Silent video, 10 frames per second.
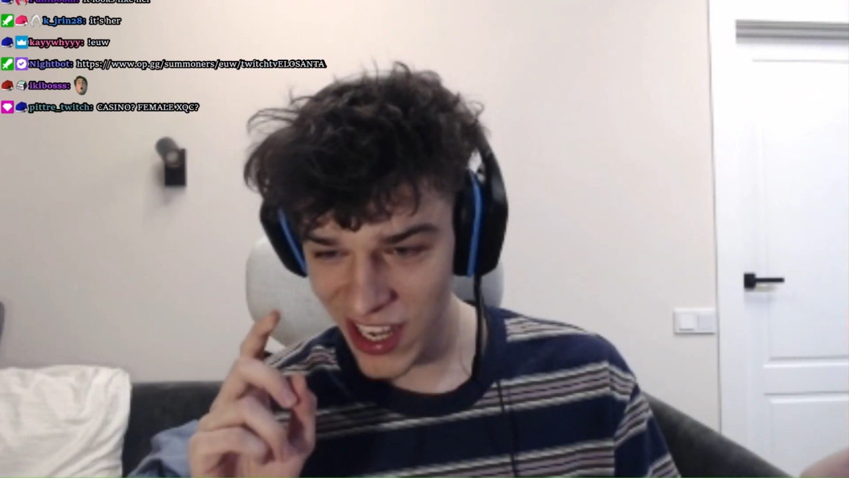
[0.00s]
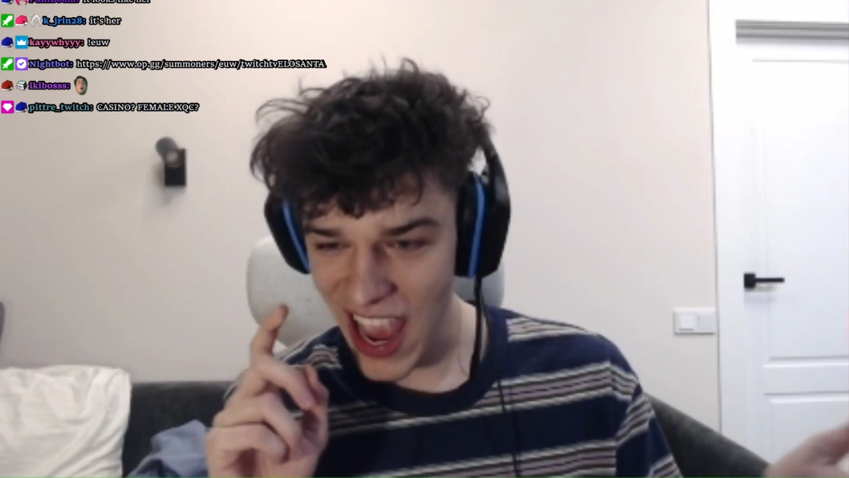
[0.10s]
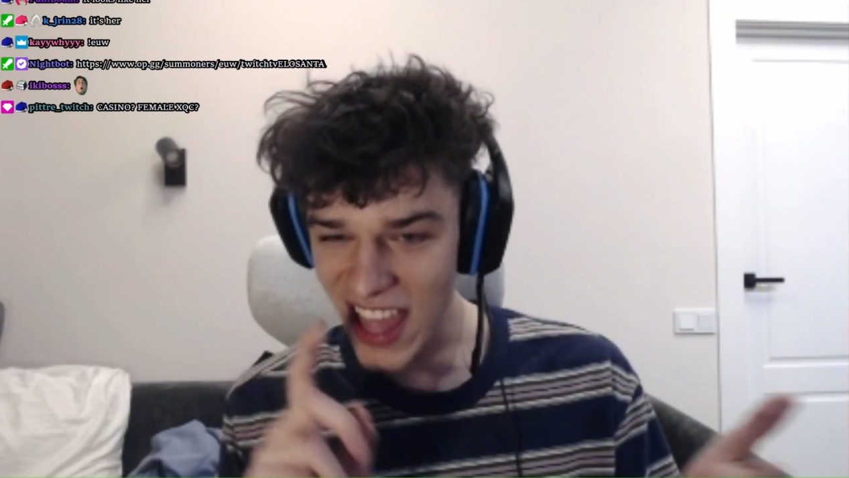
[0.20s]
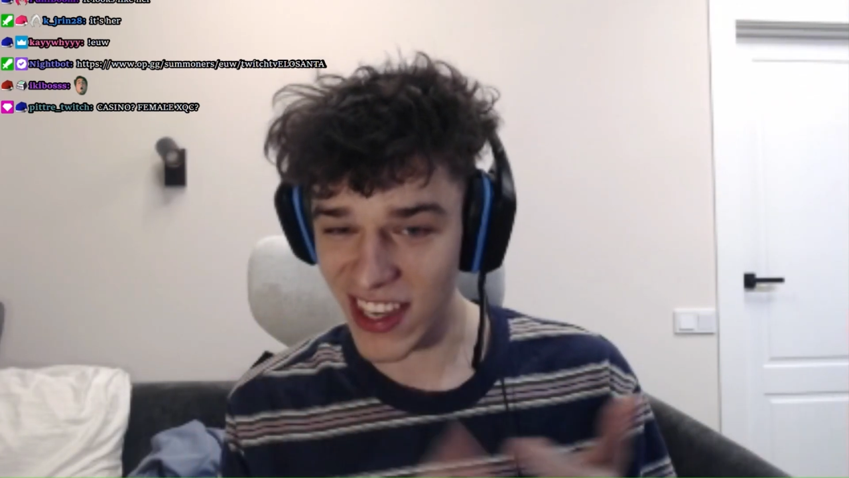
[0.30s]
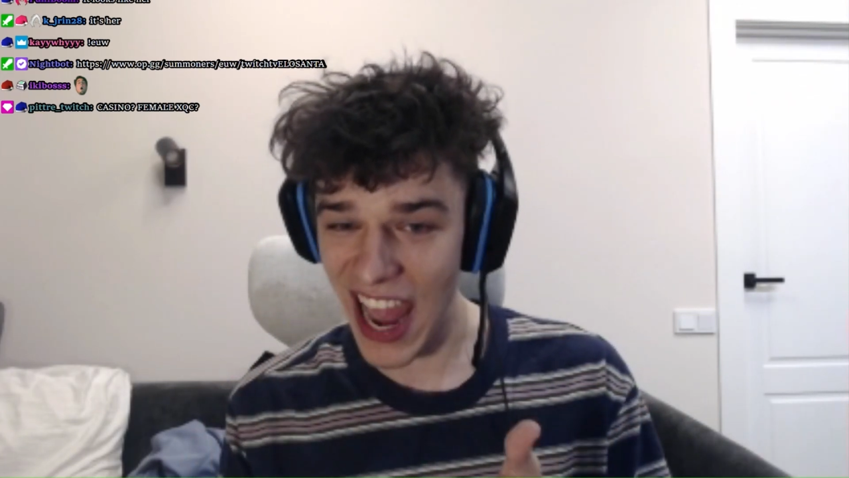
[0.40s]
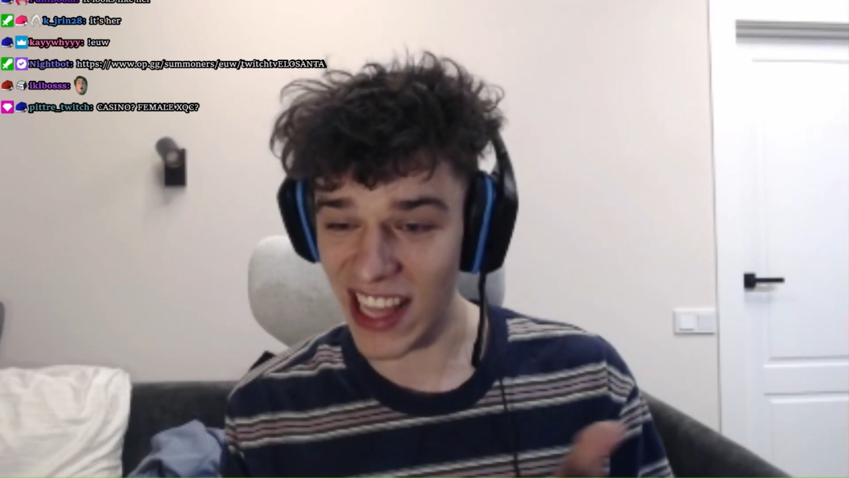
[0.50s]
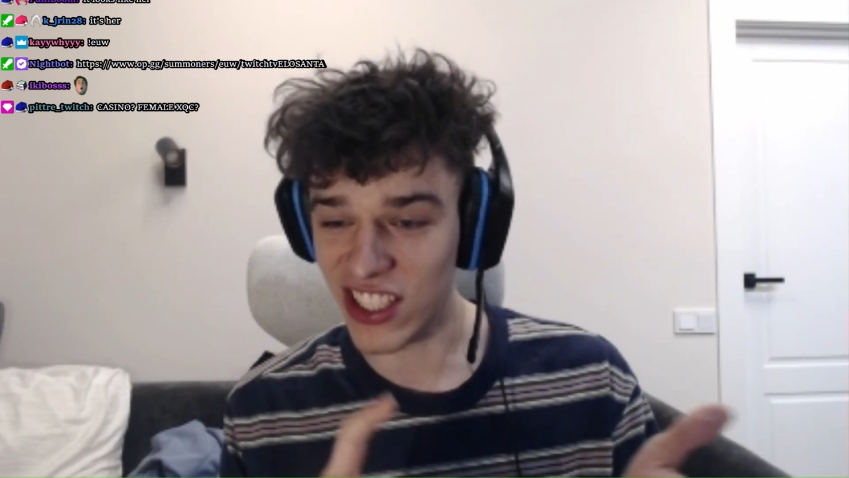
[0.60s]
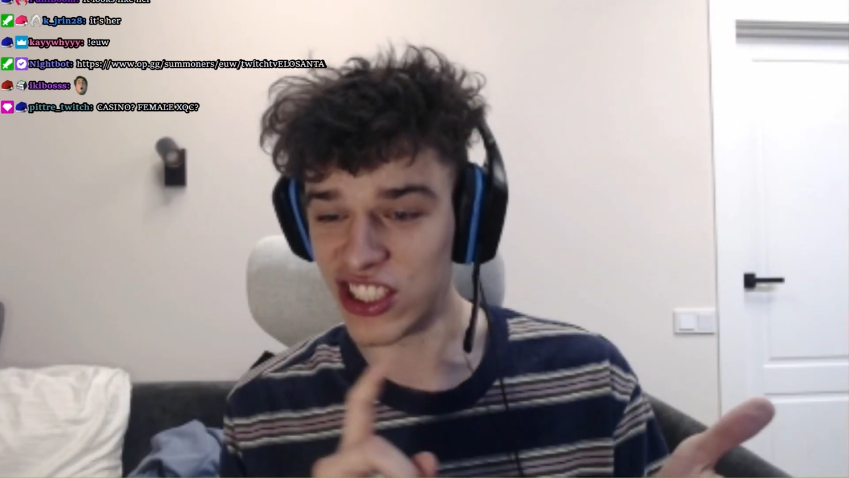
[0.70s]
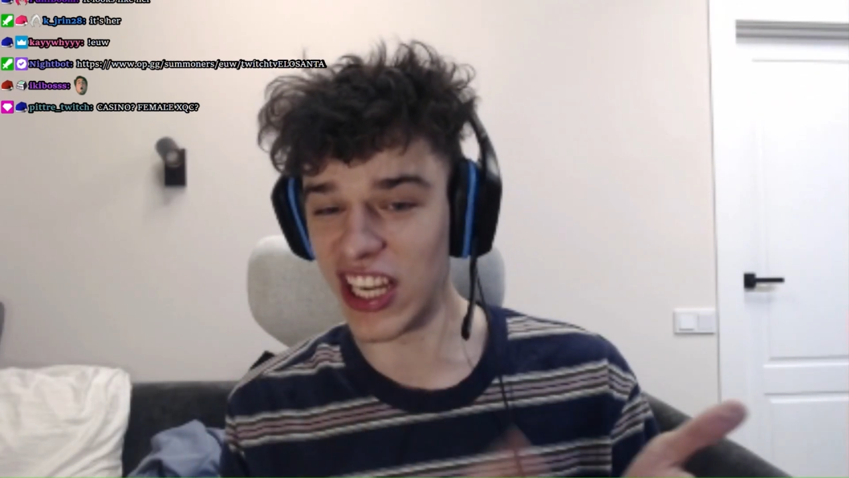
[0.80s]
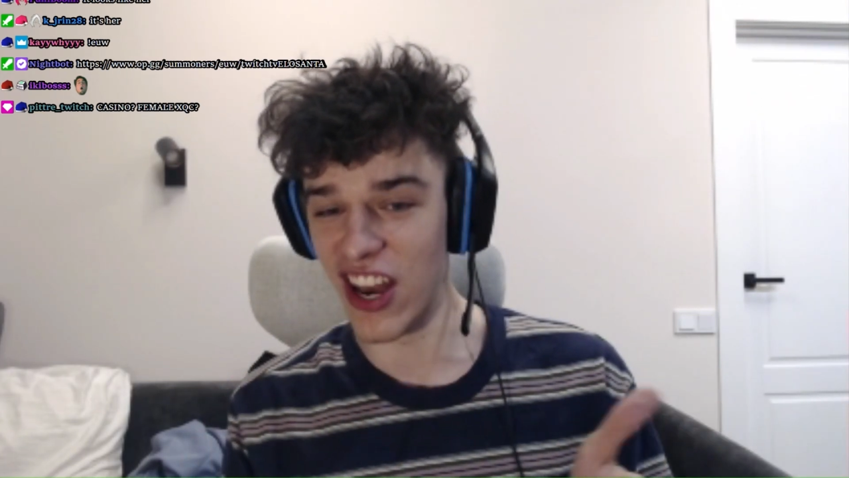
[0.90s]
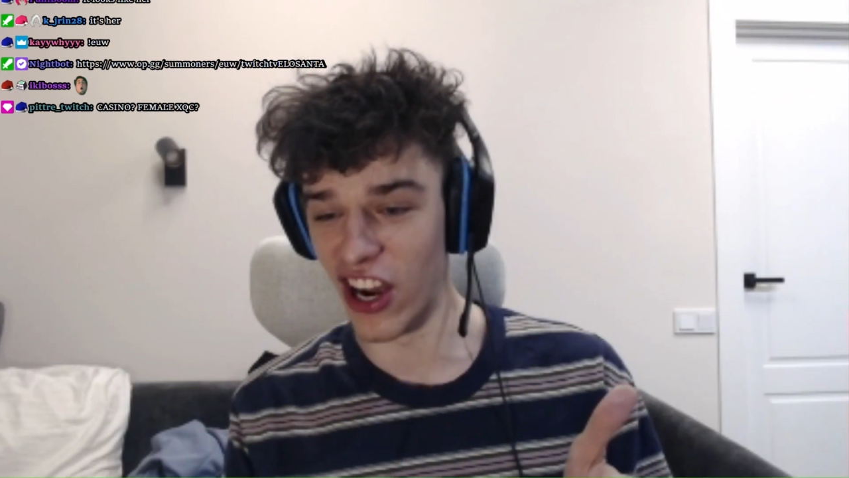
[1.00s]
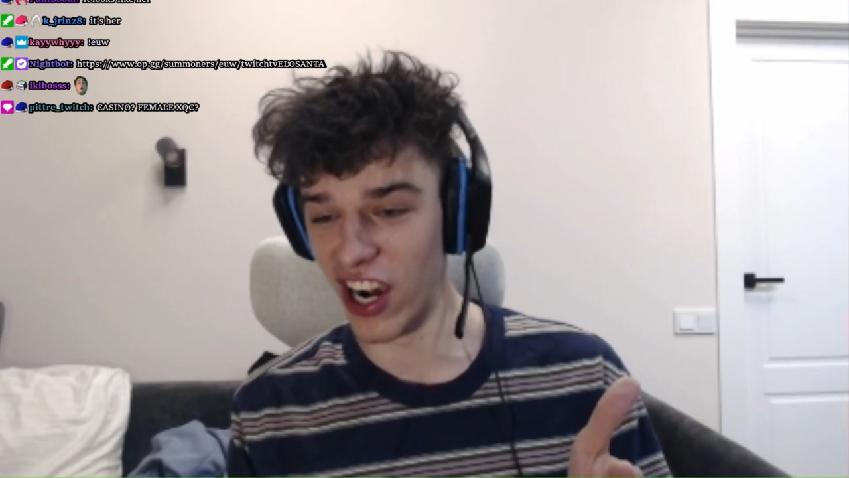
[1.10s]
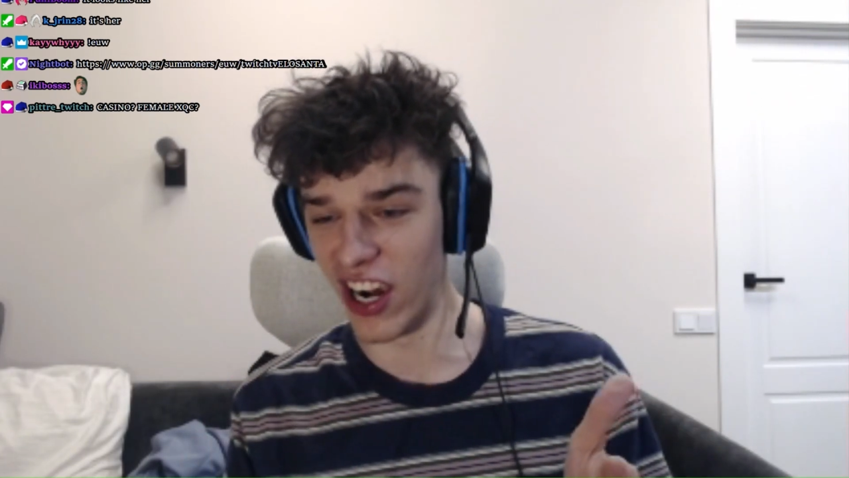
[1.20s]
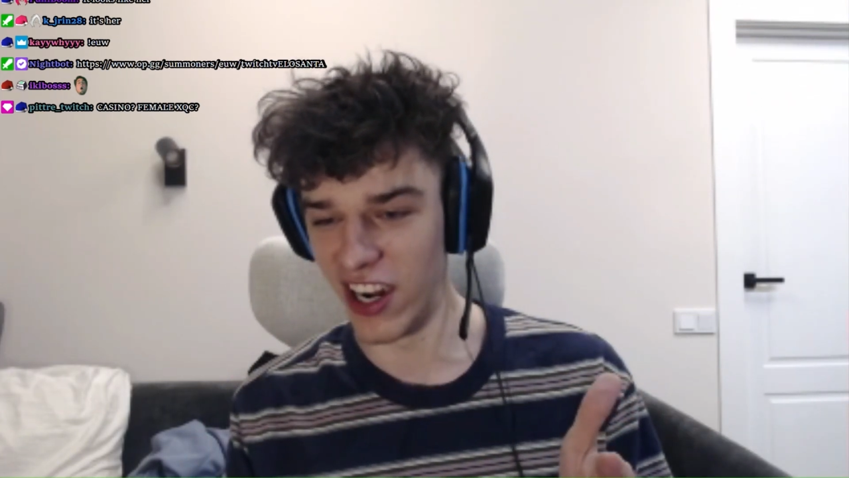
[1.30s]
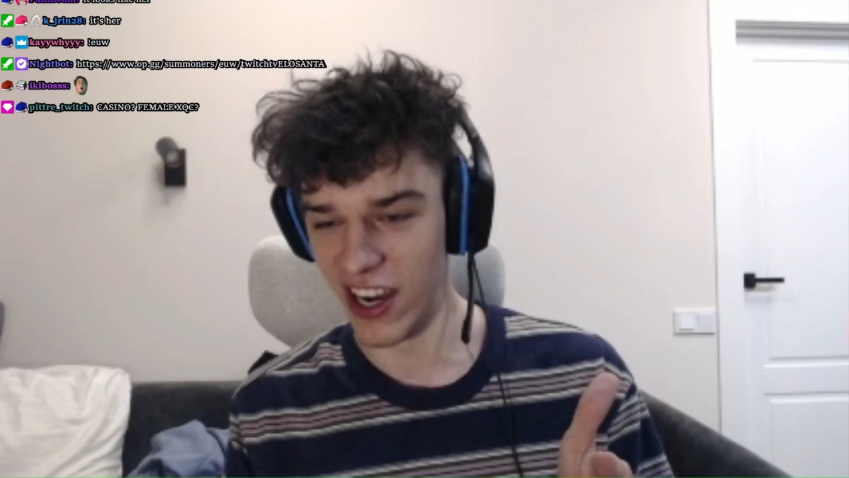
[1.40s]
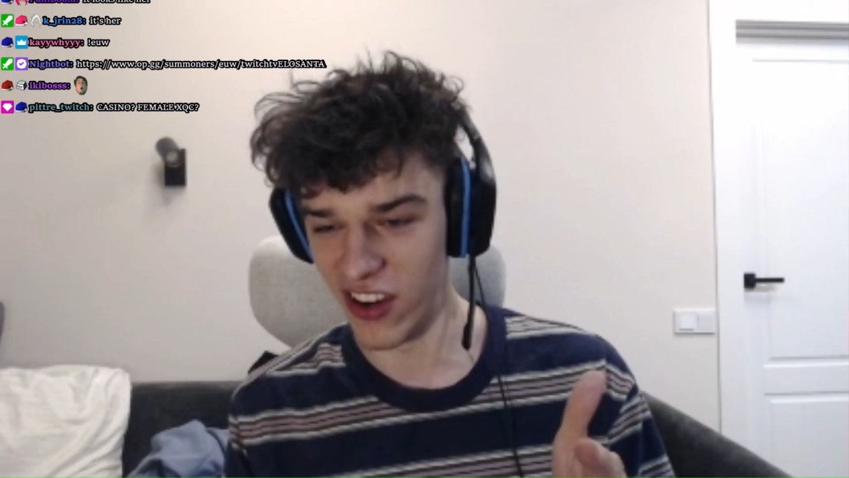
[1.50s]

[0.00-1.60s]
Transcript: and then Atichi and her,